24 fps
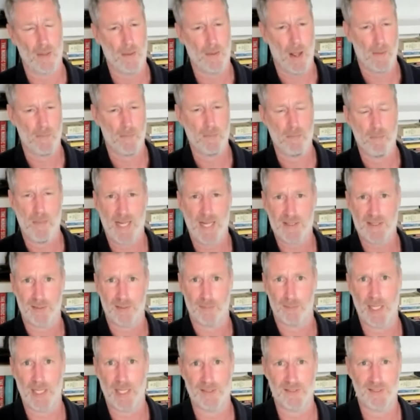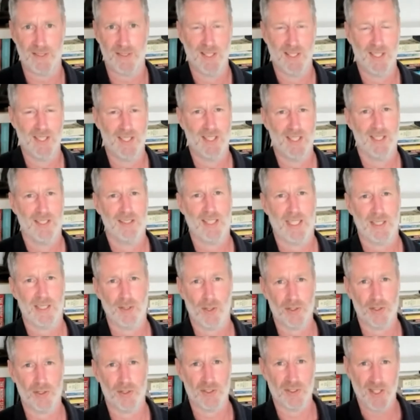matter-based
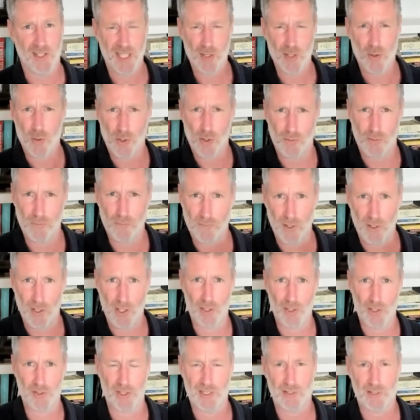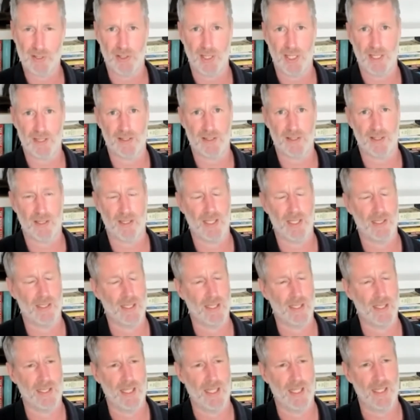technologies, and they all converge and interact
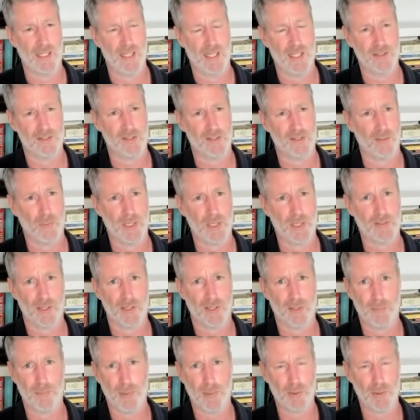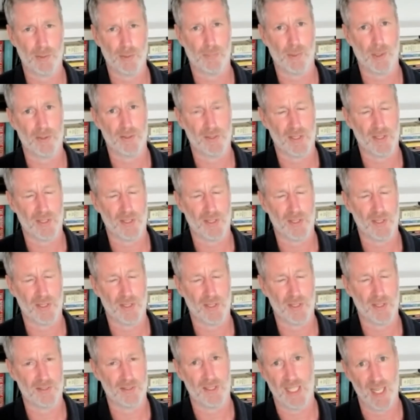in certain ways. And computer processing
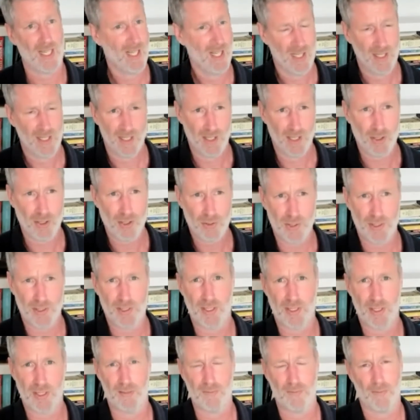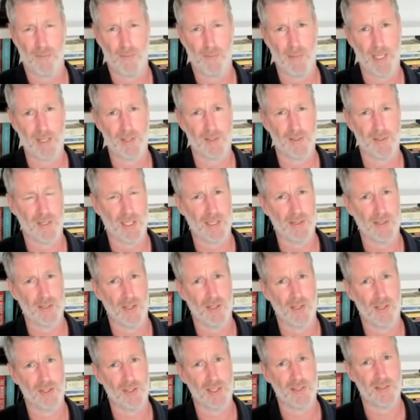and AI, critical information
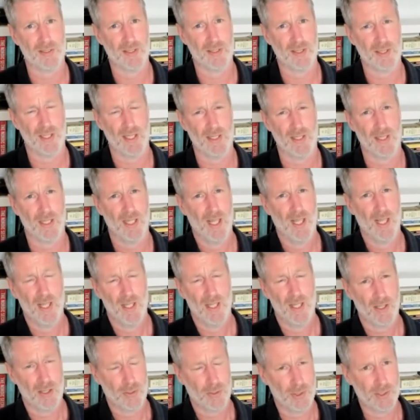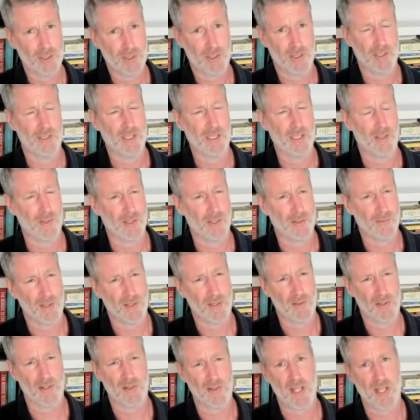technologies, and critical,
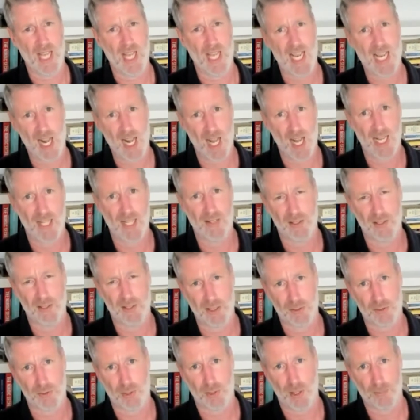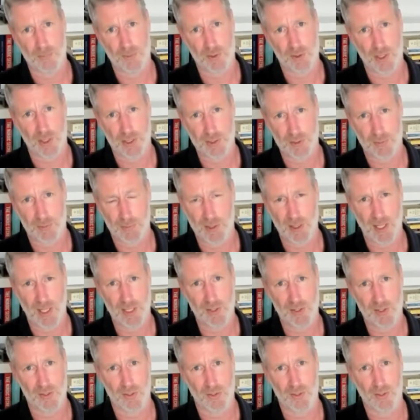the AI that disrupts
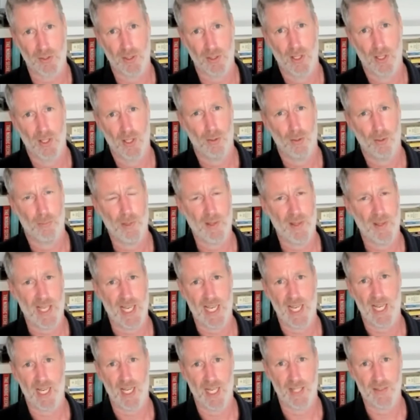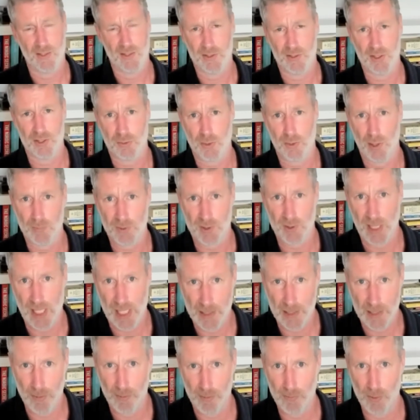transportation will be the AI that disrupts
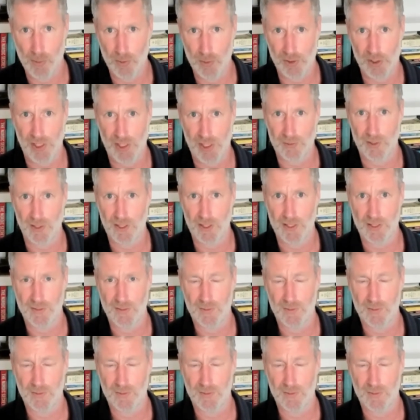labor more generally,